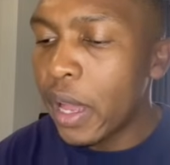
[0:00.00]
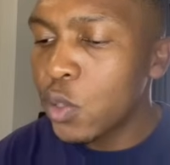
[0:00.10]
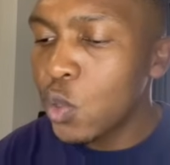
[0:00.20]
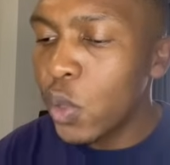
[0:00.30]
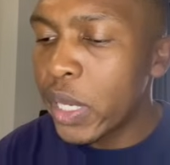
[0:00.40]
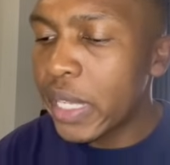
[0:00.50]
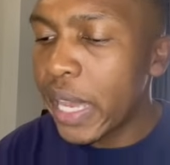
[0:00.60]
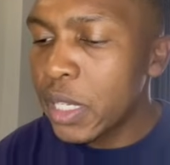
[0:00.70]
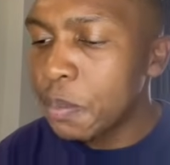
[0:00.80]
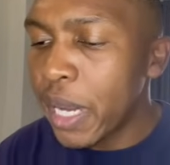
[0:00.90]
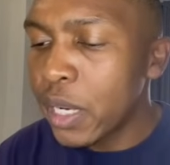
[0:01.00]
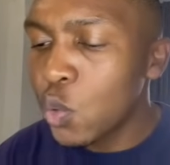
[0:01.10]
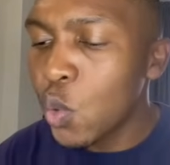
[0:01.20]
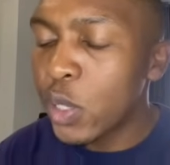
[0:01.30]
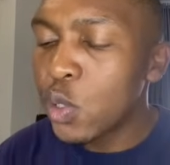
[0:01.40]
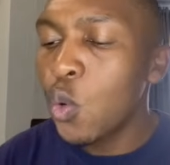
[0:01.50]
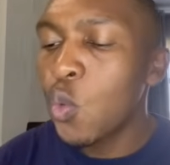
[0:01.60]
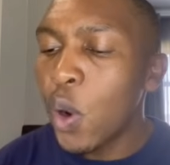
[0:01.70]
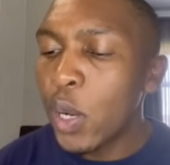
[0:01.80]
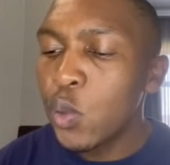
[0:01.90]
So it's x minus 1. So
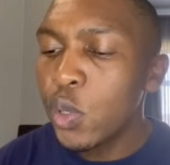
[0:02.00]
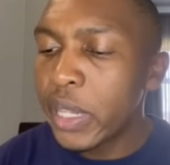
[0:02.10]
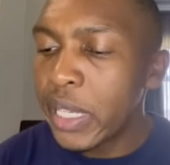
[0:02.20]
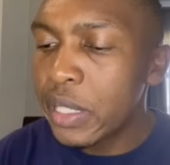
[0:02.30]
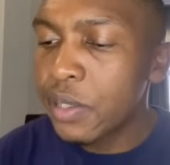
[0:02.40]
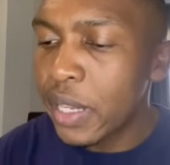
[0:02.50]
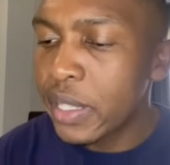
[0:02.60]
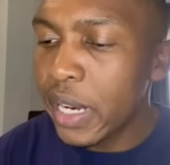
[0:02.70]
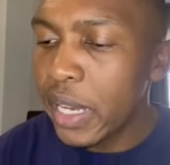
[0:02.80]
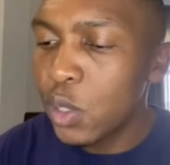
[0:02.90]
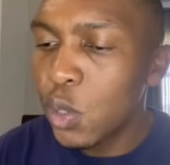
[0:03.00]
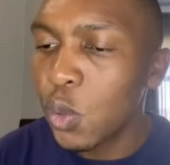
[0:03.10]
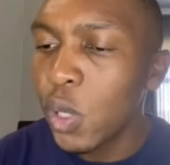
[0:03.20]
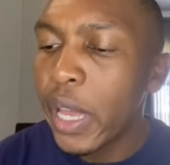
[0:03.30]
what would this translate to?